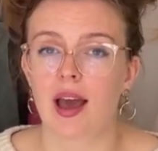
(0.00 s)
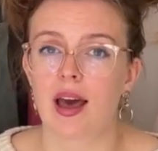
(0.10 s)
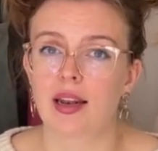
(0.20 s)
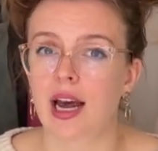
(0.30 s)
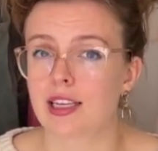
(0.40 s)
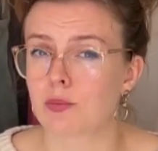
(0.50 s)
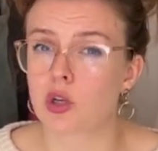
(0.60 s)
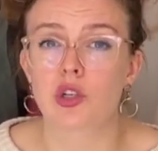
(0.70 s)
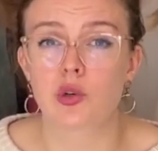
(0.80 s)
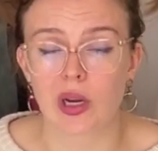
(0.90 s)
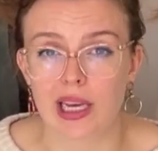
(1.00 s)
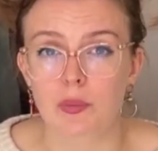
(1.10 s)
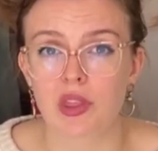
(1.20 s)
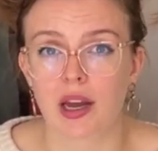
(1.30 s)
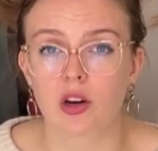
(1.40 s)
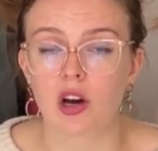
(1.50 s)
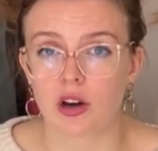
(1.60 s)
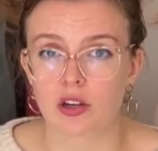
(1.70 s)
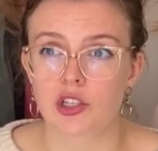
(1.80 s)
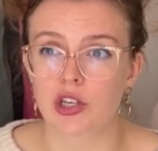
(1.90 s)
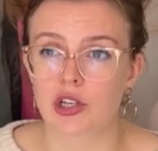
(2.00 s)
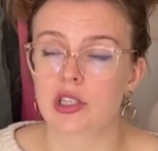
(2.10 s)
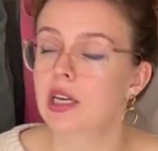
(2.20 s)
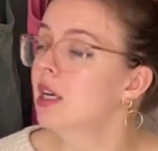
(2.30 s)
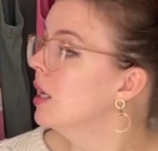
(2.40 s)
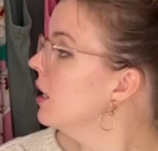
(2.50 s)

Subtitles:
It has more drape than cotton jersey.